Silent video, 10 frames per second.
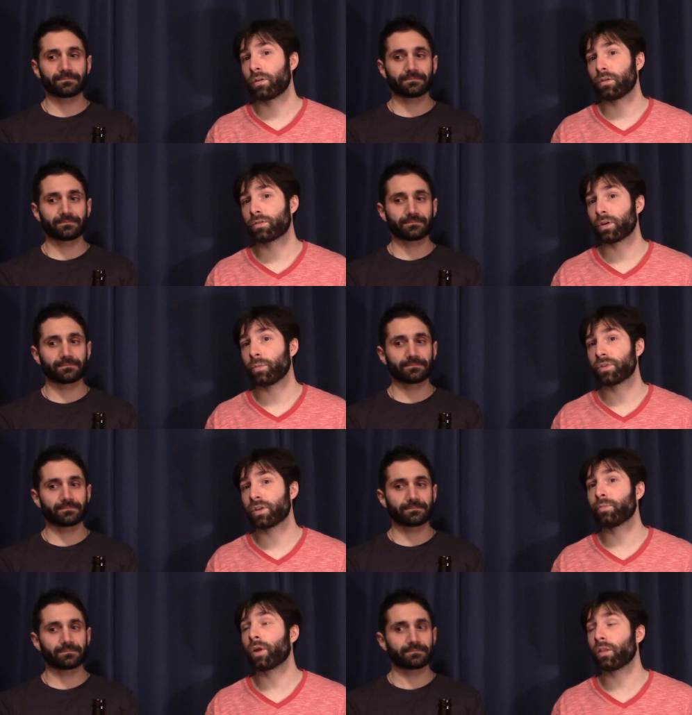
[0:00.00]
Speaker 1: Someone Saved
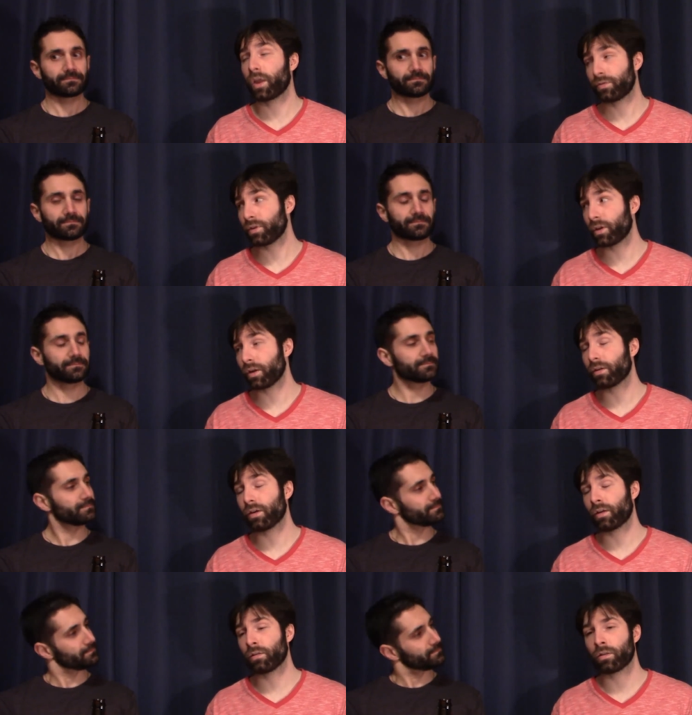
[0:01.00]
My Life Tonight.
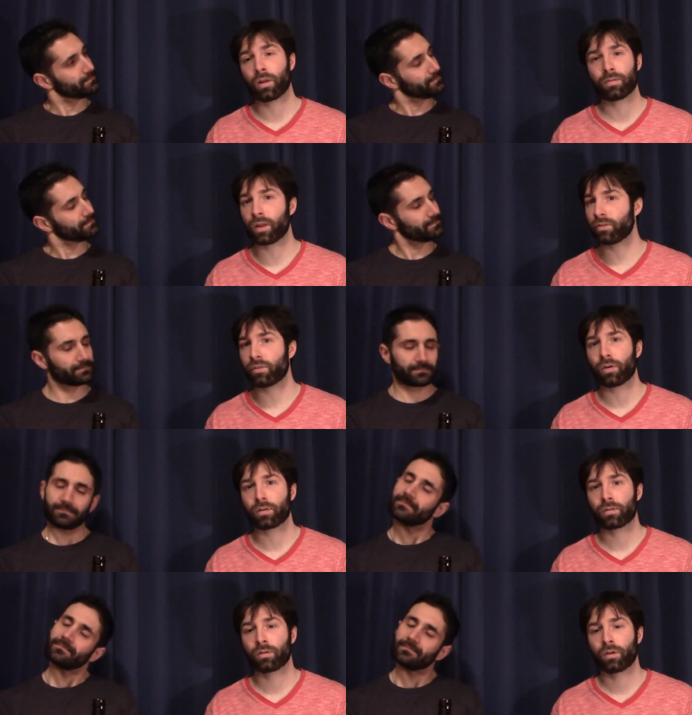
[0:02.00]
I love that song.
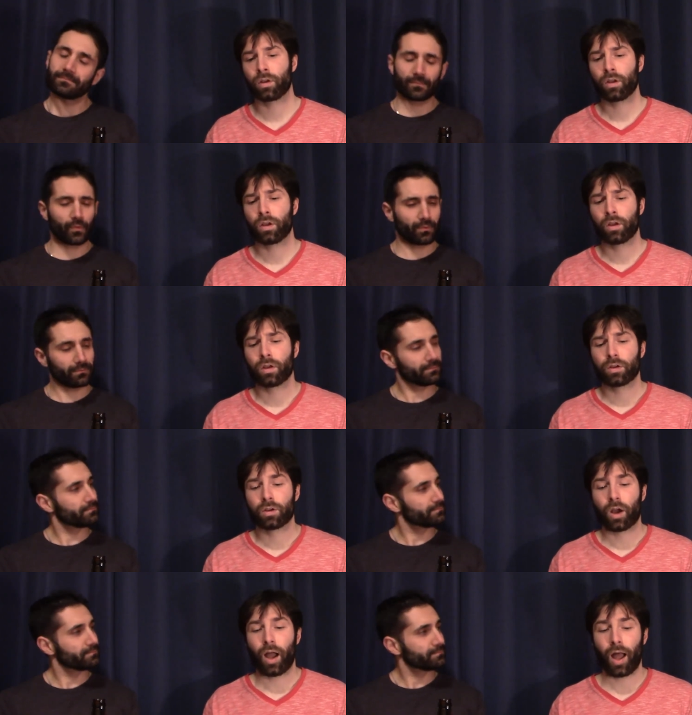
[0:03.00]

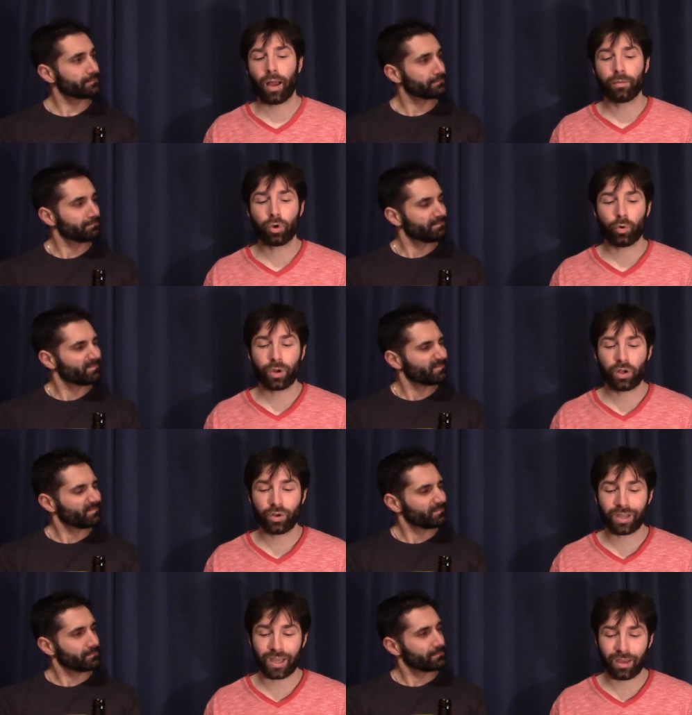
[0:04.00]
I'm going to
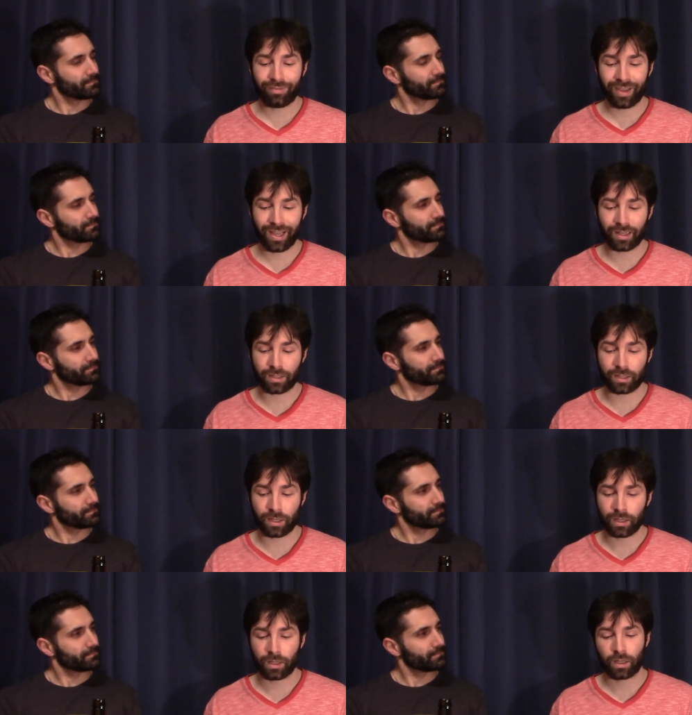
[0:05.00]
give it
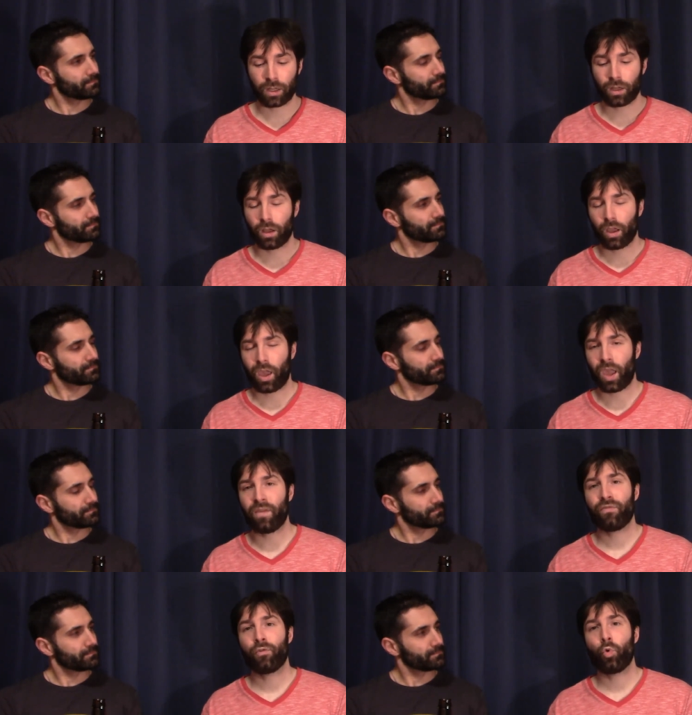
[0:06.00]
a
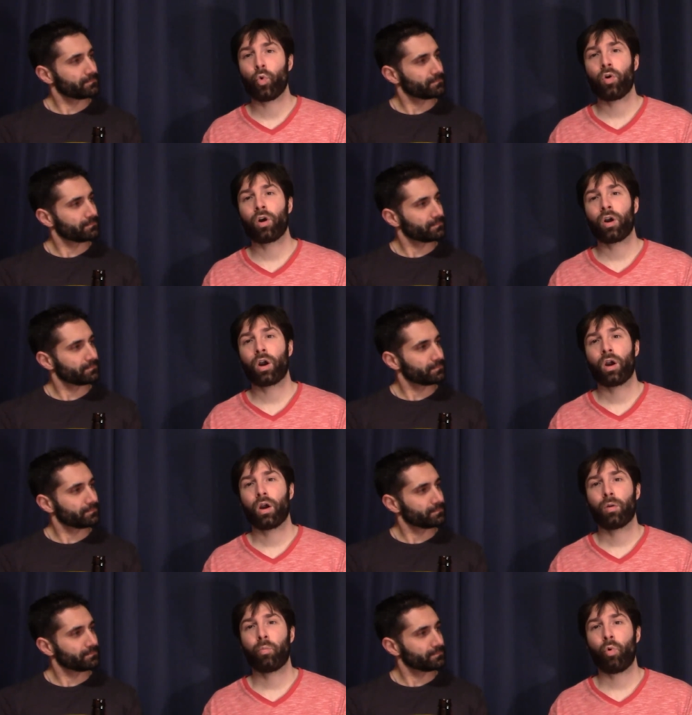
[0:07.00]
four
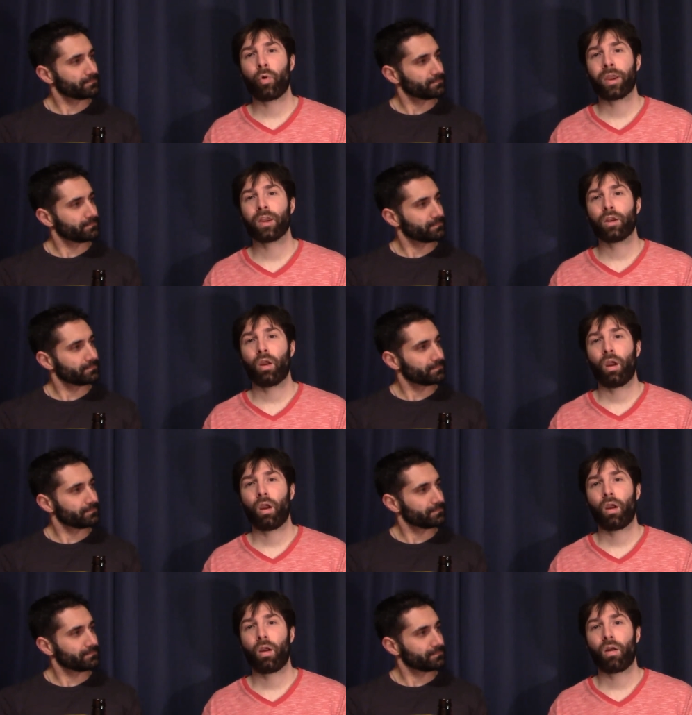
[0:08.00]
point
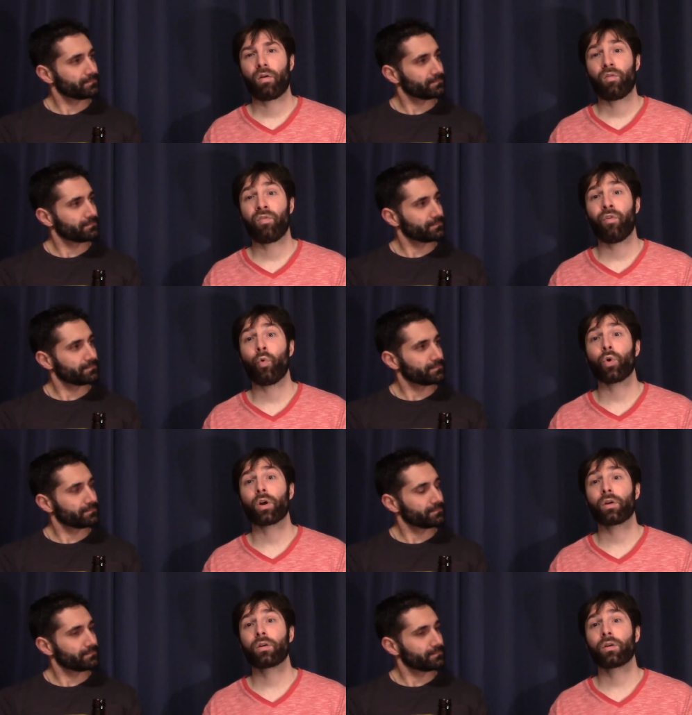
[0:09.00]
four.